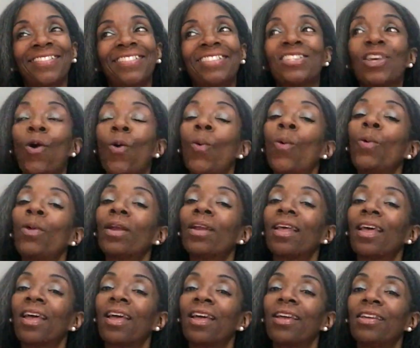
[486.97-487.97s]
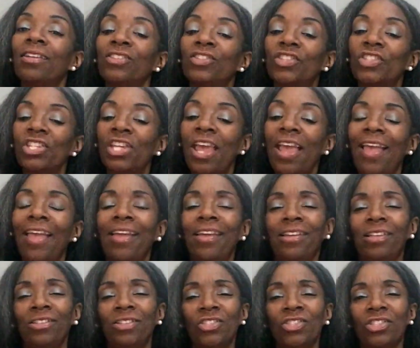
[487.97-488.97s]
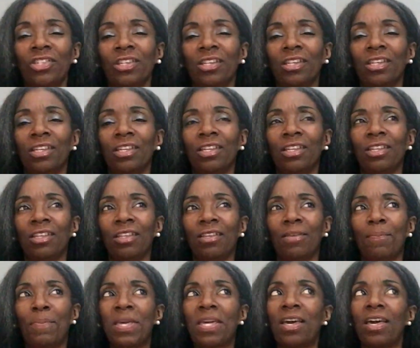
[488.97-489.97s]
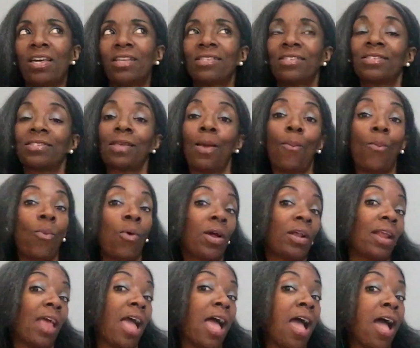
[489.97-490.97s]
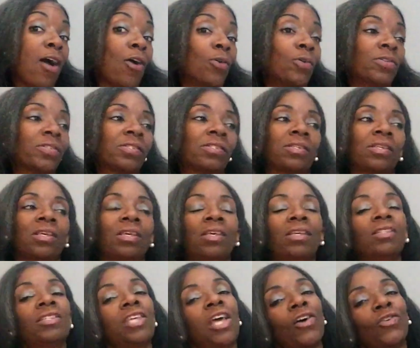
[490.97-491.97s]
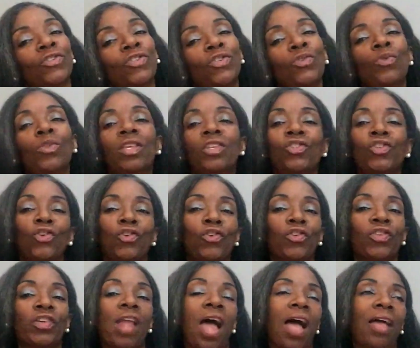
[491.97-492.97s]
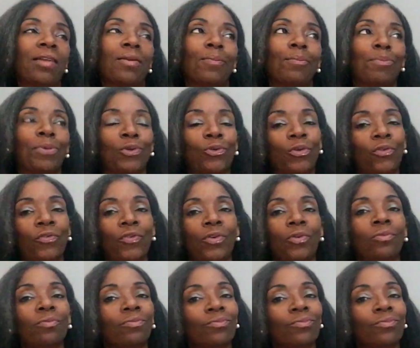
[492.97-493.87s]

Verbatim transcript: Don't change because someone else tells you that you're not beautiful.